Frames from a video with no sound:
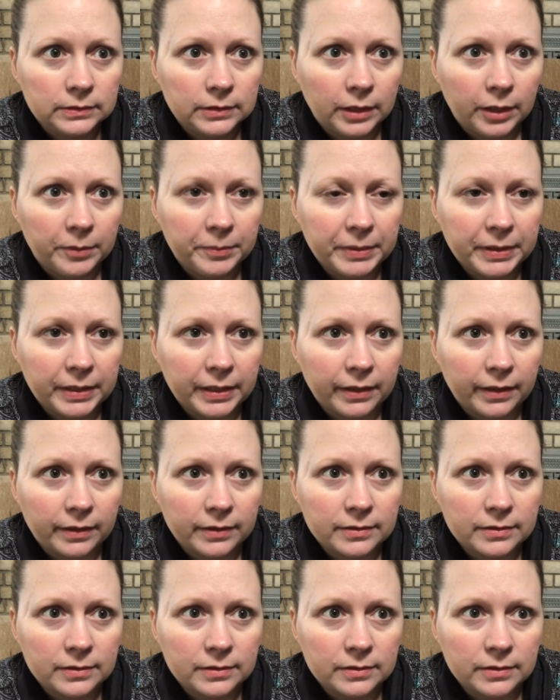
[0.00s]
How many
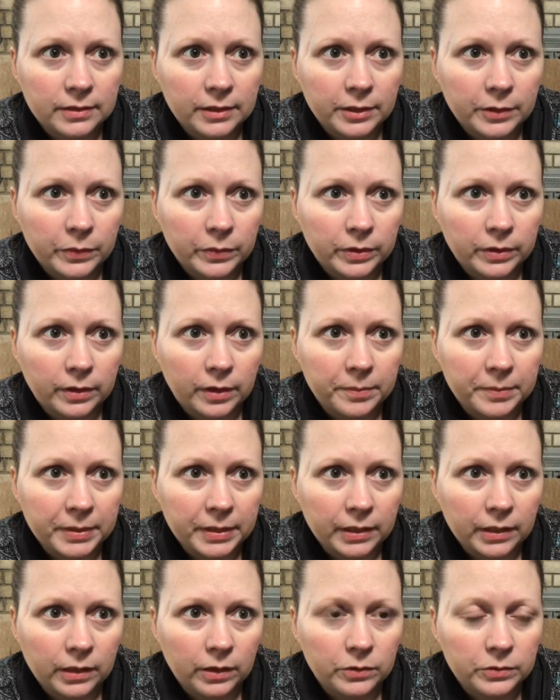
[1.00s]
X's equal how
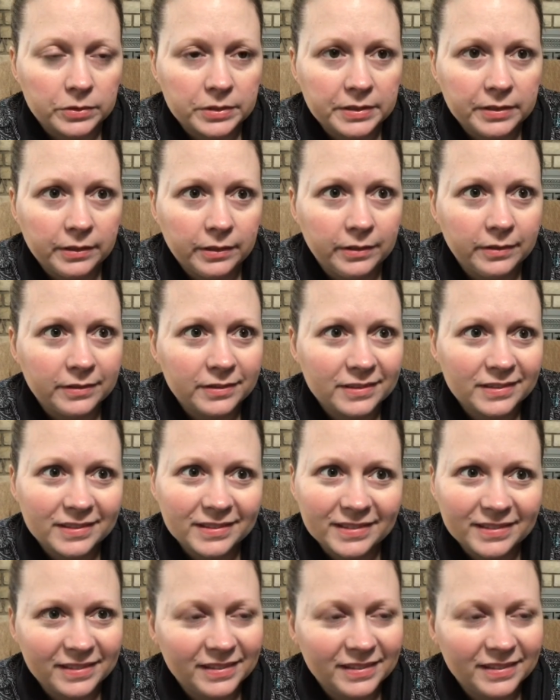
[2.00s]
many ounces?